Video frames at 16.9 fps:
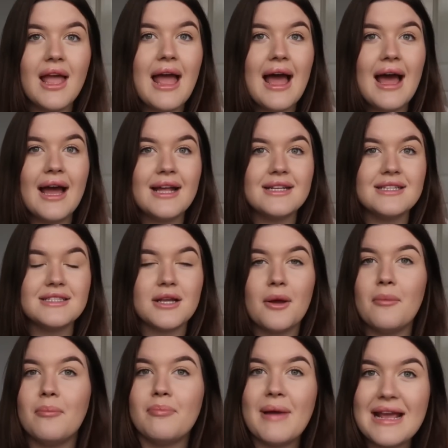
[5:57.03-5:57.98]
and
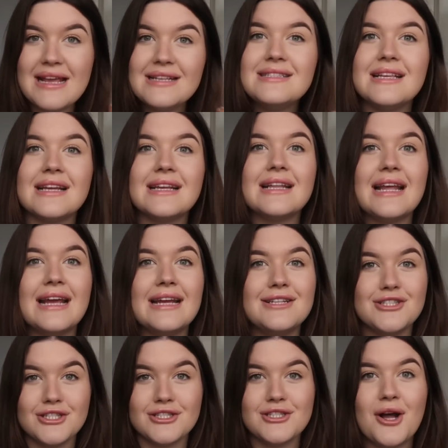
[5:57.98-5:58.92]
basically
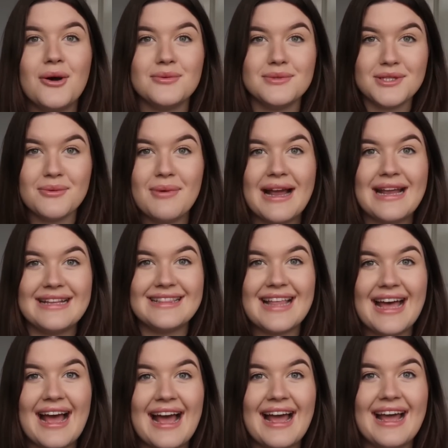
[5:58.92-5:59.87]
just told to wait
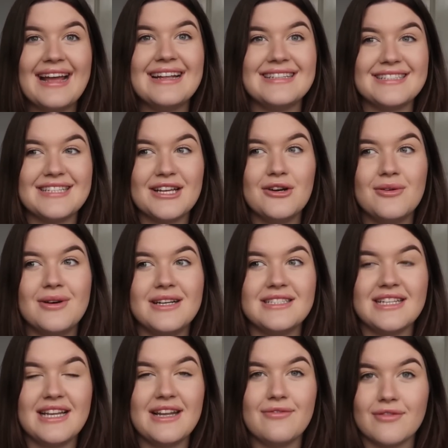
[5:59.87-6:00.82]
there until a
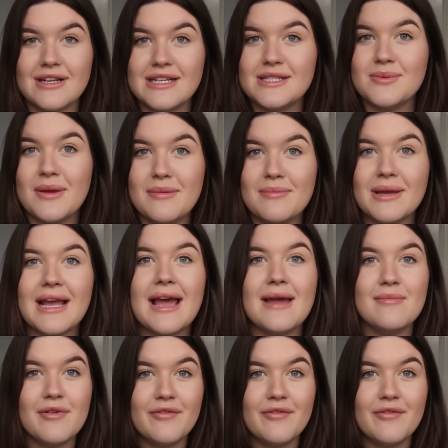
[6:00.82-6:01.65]
delivery suite became